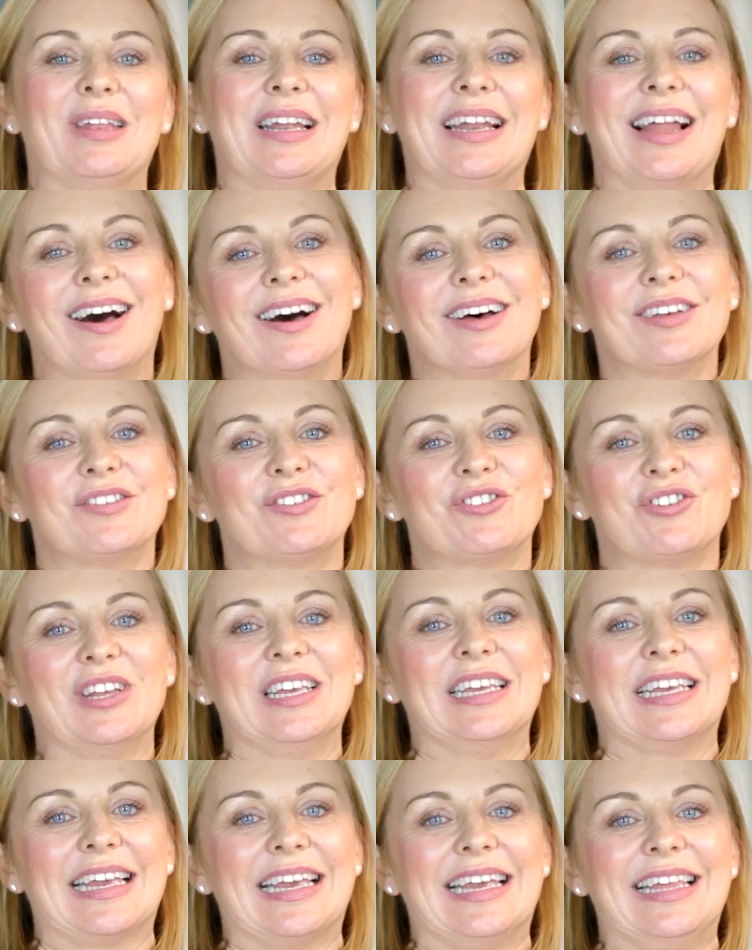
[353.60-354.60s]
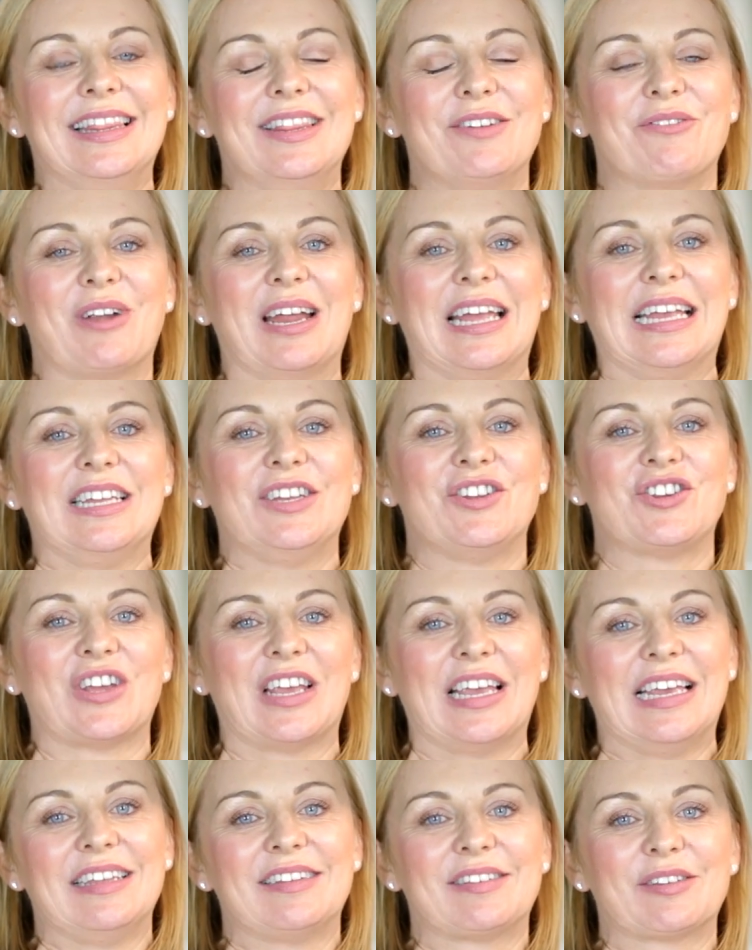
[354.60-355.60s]
the last drink in the range
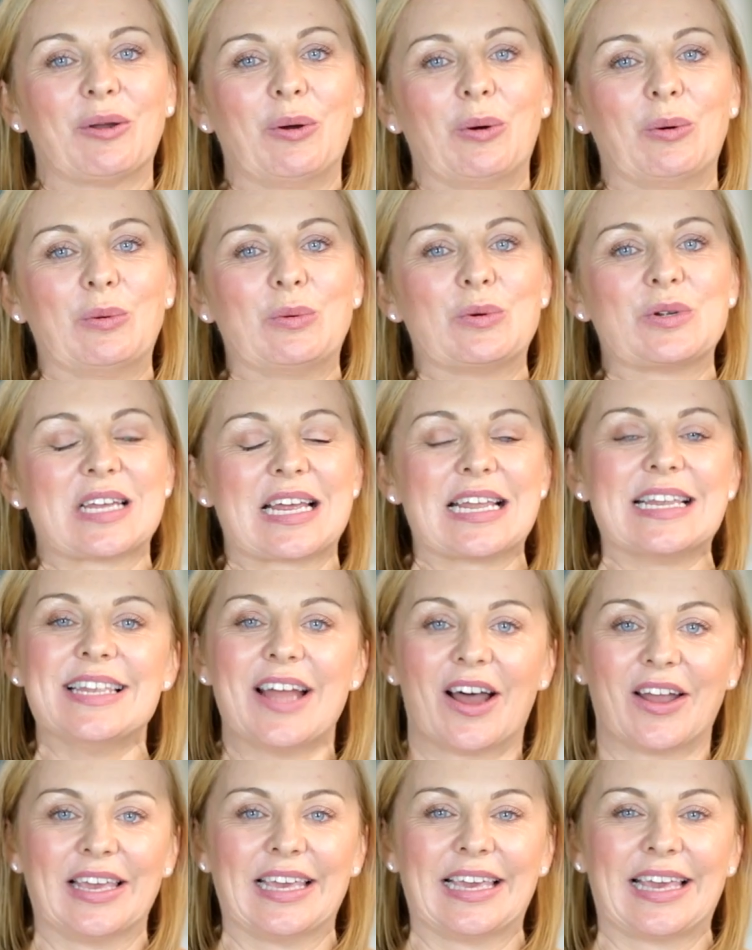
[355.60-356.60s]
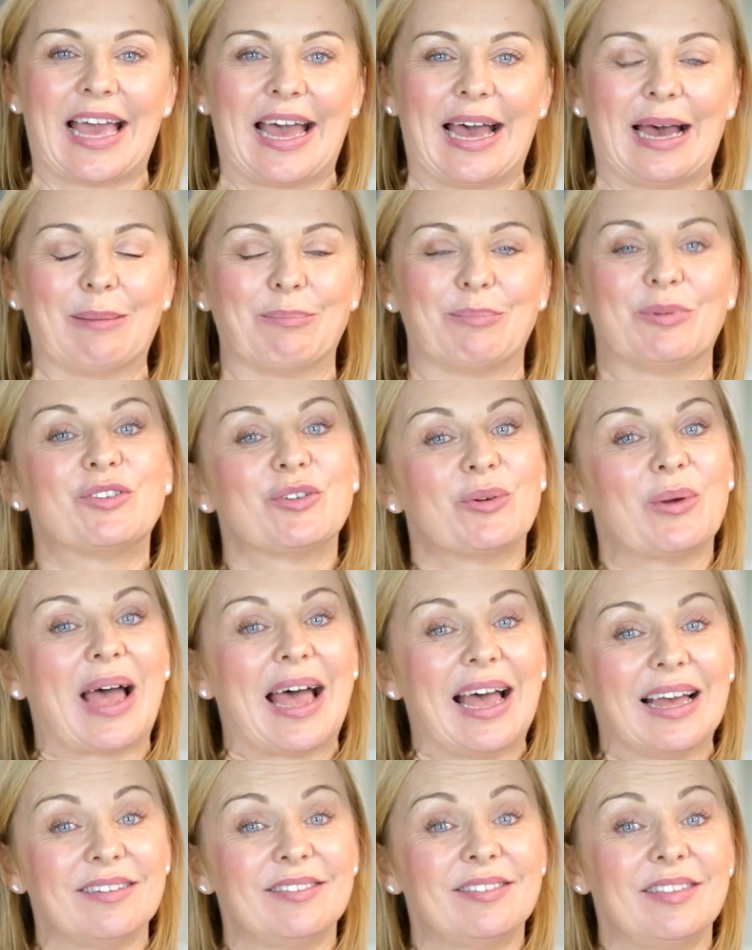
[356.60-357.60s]
is called Nightcap. So
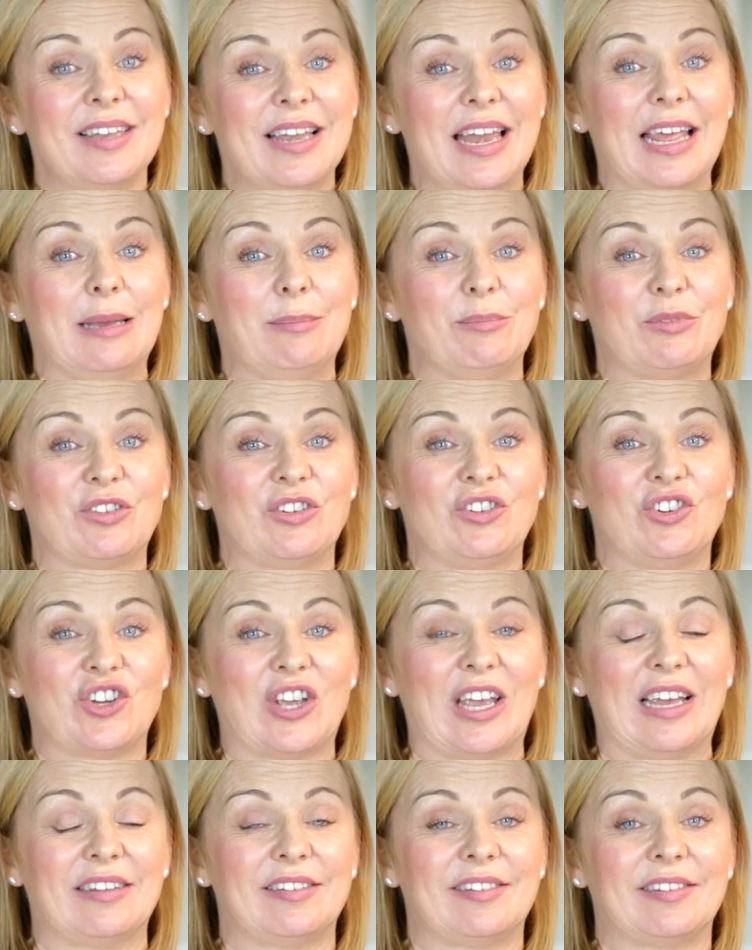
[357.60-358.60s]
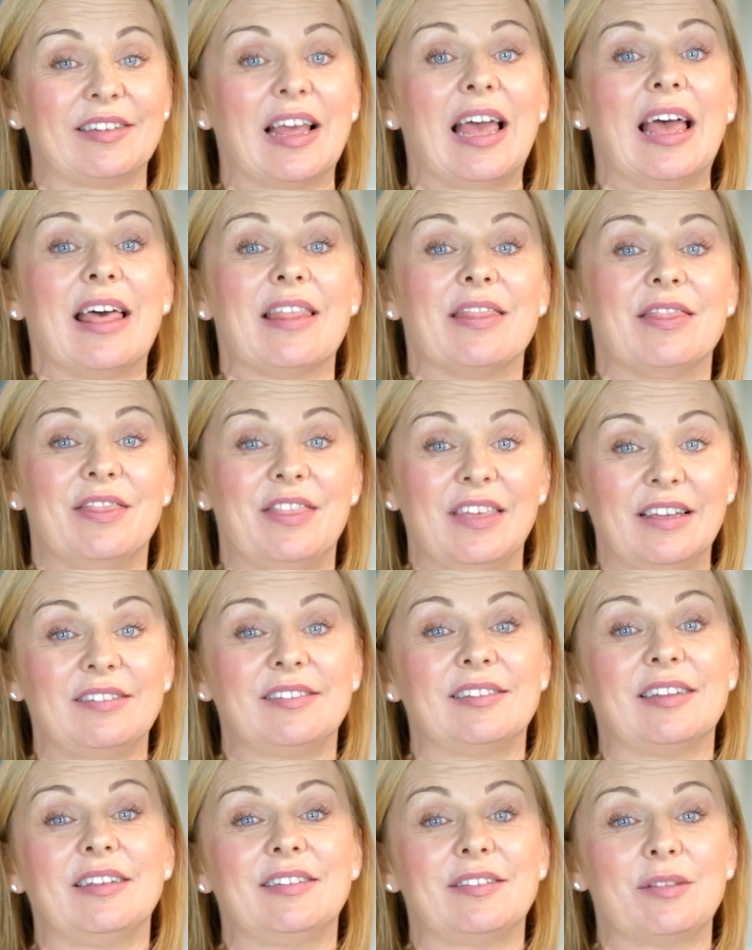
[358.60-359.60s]
as the name suggests,
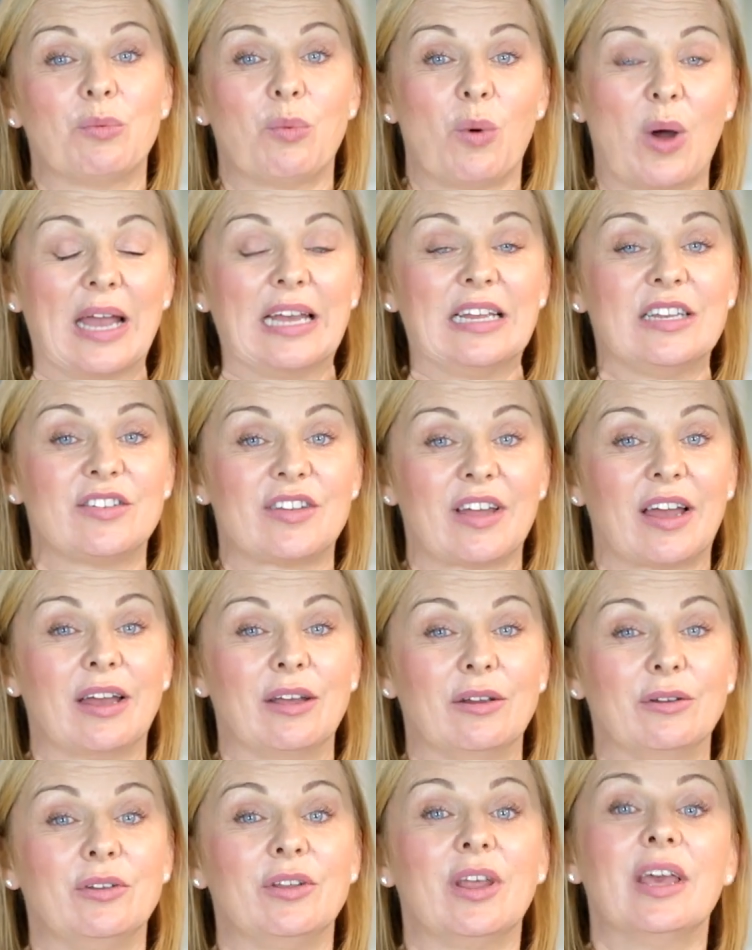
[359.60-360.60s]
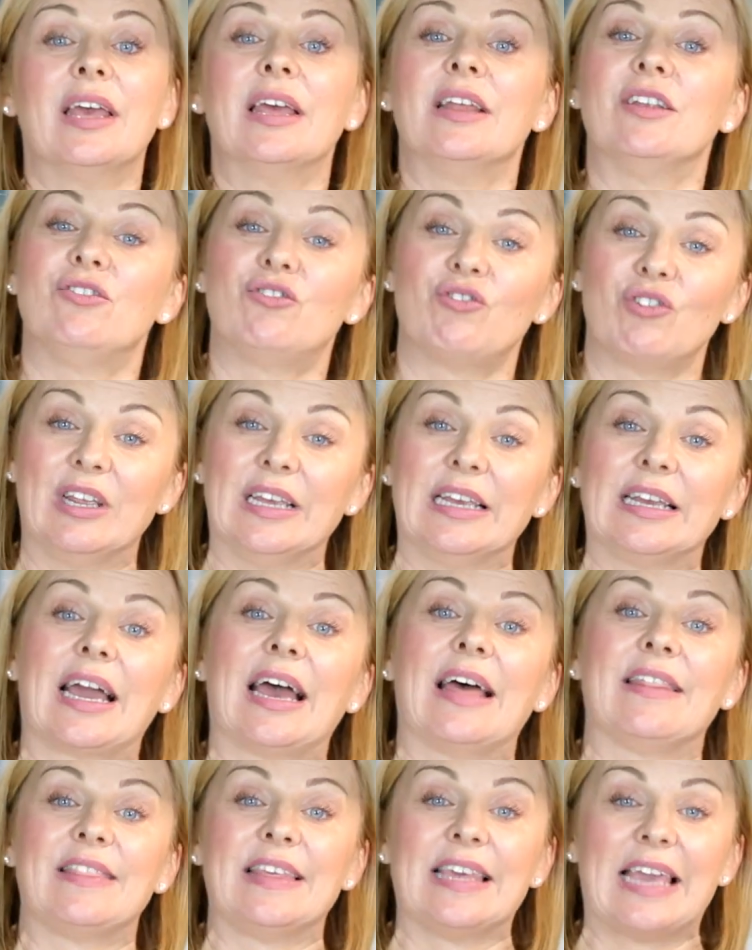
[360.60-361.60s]
this is the wind down drink
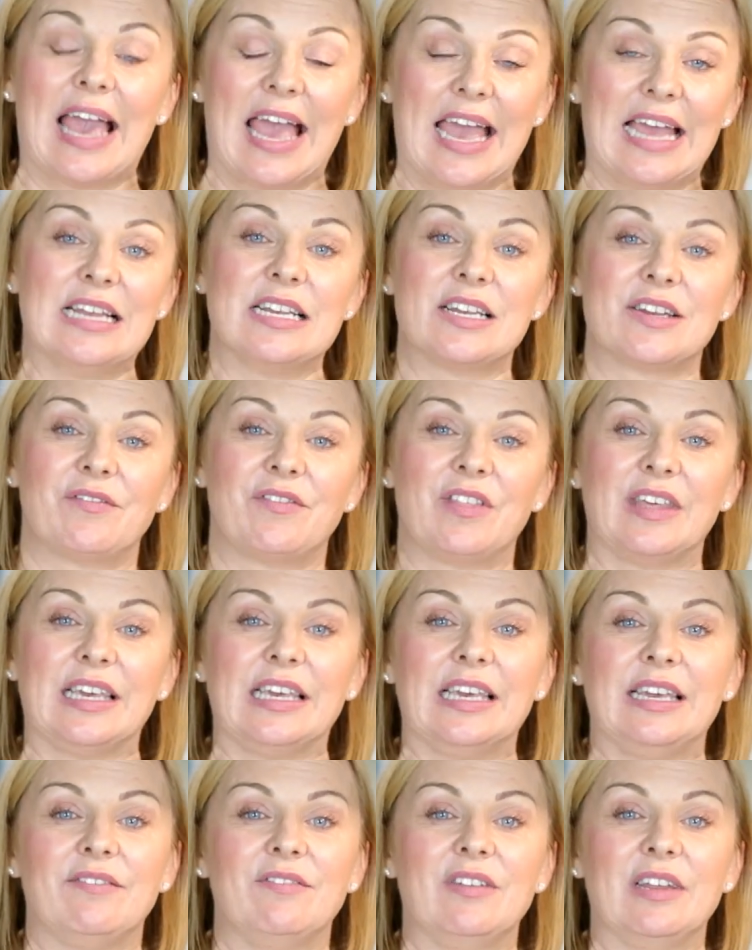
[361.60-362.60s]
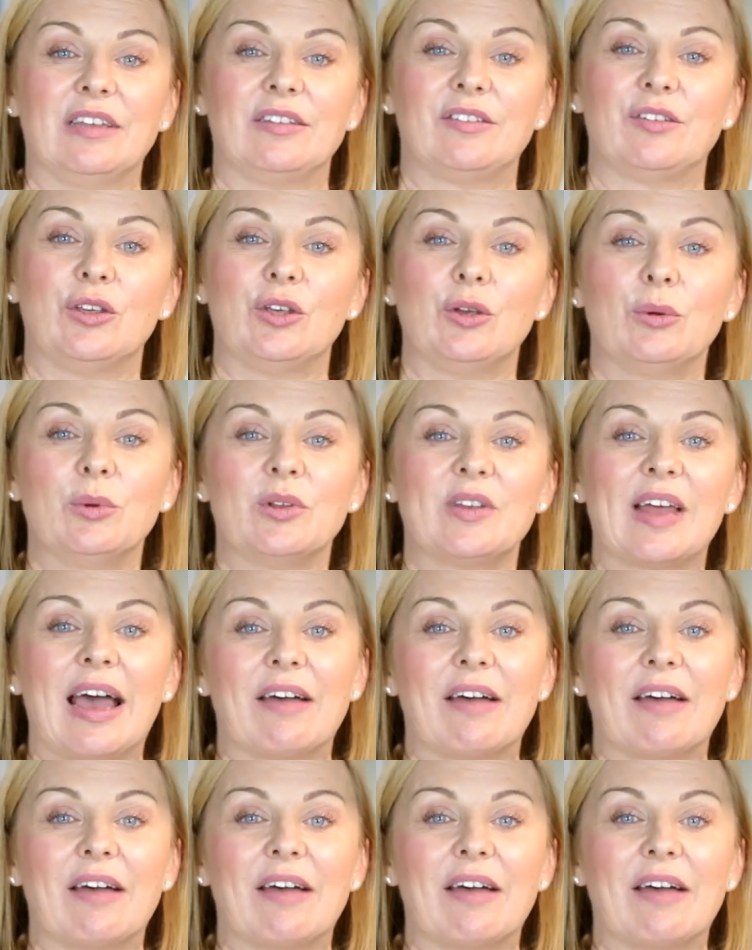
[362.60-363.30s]
at the end of the evening. So you would